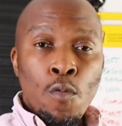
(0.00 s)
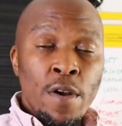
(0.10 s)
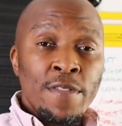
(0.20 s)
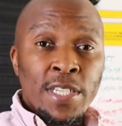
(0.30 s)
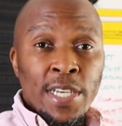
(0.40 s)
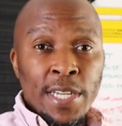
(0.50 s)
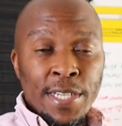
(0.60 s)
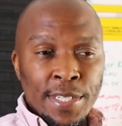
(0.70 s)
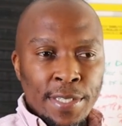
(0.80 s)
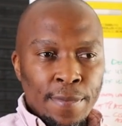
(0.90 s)
One of the
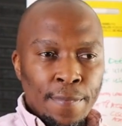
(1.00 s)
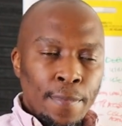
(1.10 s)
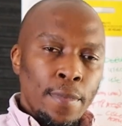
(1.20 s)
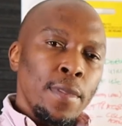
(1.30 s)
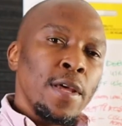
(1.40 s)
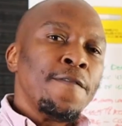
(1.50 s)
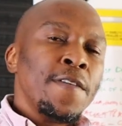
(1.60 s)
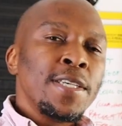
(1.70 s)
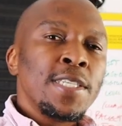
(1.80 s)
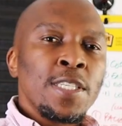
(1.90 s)
challenges that
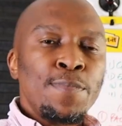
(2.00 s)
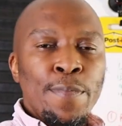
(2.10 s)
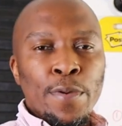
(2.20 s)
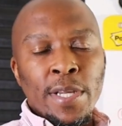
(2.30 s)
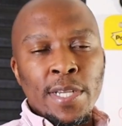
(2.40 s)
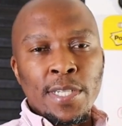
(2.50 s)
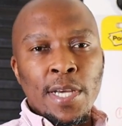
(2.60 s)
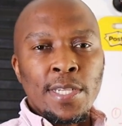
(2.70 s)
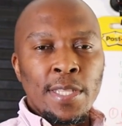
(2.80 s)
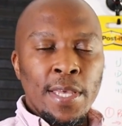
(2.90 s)
faces people that are
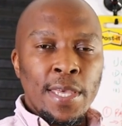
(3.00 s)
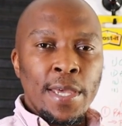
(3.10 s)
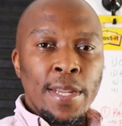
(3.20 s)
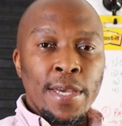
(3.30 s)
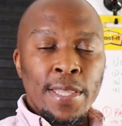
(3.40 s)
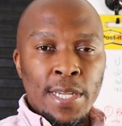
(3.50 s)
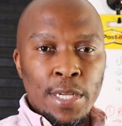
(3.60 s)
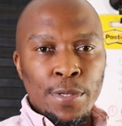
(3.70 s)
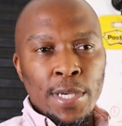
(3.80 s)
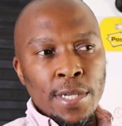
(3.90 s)
starting their career in the
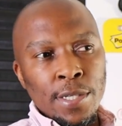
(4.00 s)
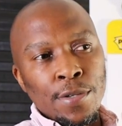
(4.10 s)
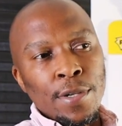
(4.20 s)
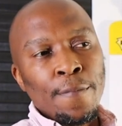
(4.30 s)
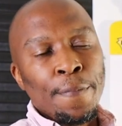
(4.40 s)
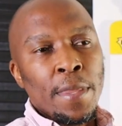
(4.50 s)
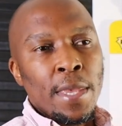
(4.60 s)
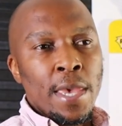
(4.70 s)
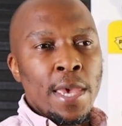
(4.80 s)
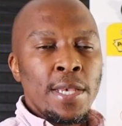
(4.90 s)
network industry
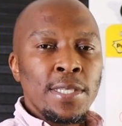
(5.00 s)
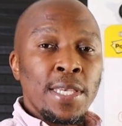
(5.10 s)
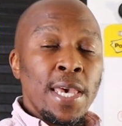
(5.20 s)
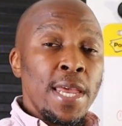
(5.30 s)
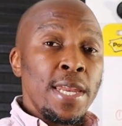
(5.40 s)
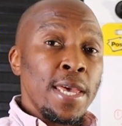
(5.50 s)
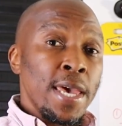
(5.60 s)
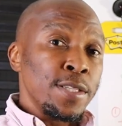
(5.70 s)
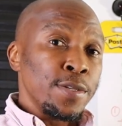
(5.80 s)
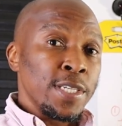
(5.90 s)
is gaining
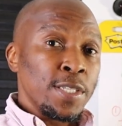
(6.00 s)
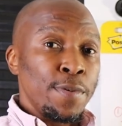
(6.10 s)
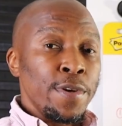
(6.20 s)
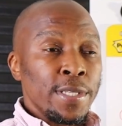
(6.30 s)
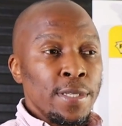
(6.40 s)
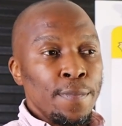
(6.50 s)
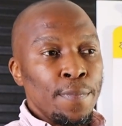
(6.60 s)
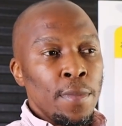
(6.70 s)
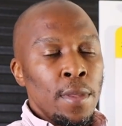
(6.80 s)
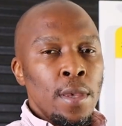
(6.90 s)
hands-on experience.
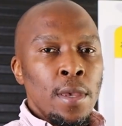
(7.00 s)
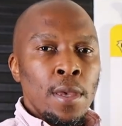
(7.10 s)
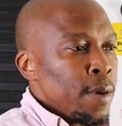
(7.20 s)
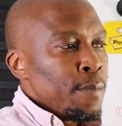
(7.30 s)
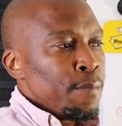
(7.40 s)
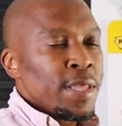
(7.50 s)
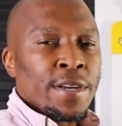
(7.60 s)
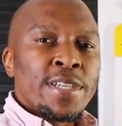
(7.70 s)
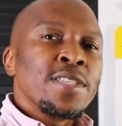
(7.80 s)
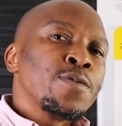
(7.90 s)
But the
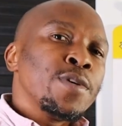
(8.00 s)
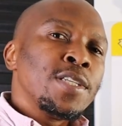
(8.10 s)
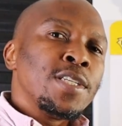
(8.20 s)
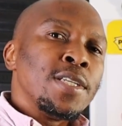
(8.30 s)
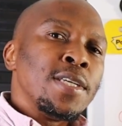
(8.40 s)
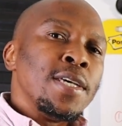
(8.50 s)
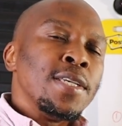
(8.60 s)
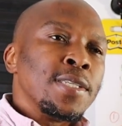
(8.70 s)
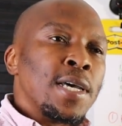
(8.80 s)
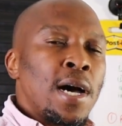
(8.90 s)
greatest question
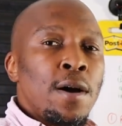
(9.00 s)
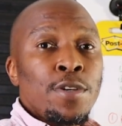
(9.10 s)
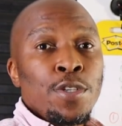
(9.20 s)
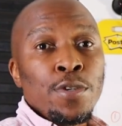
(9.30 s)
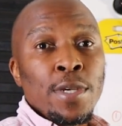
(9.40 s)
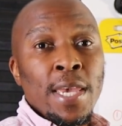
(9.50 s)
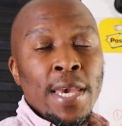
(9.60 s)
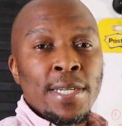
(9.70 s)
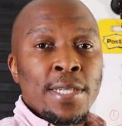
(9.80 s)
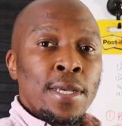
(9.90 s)
is how do you
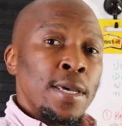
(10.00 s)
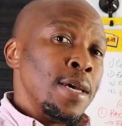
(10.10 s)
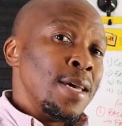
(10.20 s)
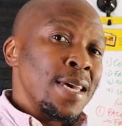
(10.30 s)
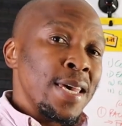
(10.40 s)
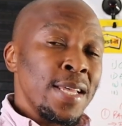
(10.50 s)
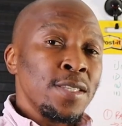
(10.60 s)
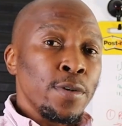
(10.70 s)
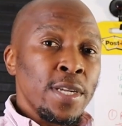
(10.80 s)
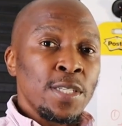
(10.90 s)
get
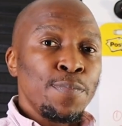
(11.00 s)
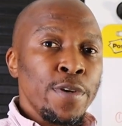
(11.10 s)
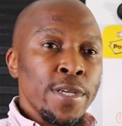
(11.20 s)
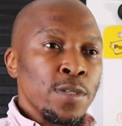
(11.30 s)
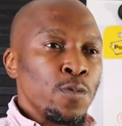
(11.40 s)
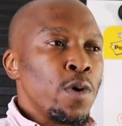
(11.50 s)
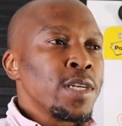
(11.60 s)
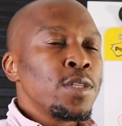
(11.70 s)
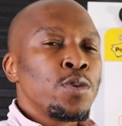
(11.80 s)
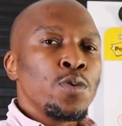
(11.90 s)
hands-on experience?
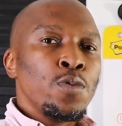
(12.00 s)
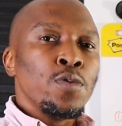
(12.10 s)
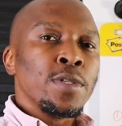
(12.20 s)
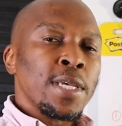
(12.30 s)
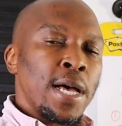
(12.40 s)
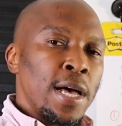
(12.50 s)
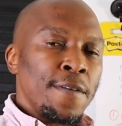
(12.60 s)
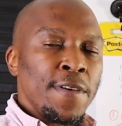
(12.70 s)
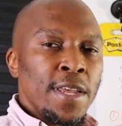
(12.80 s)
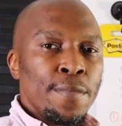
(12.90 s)
What tools are
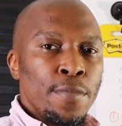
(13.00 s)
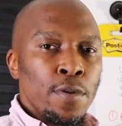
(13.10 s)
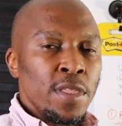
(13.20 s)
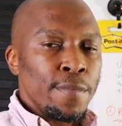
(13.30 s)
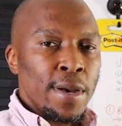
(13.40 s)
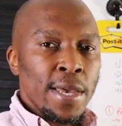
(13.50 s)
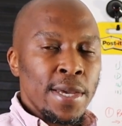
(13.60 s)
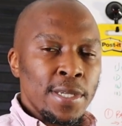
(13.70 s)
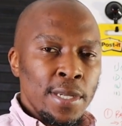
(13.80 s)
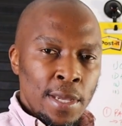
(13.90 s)
available on the
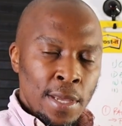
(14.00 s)
market